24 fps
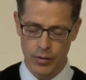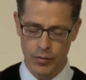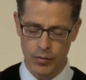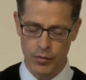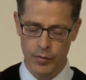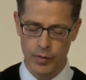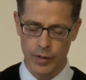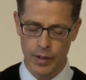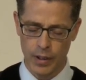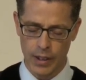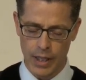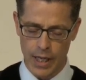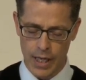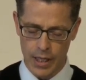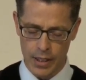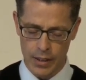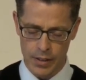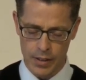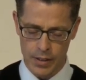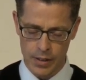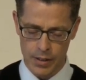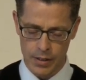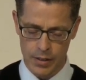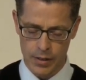fill
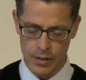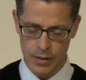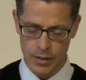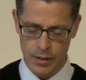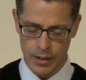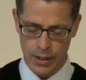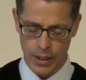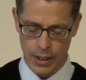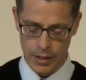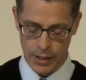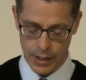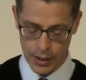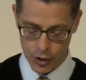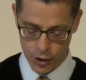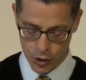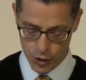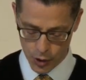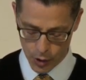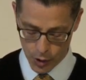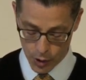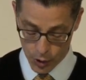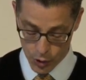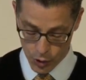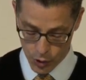us in this
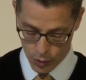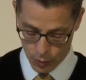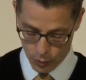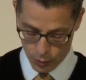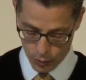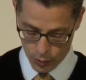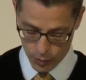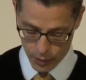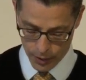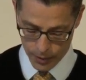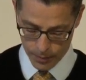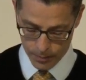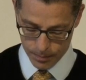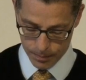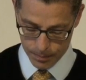church, O Lord.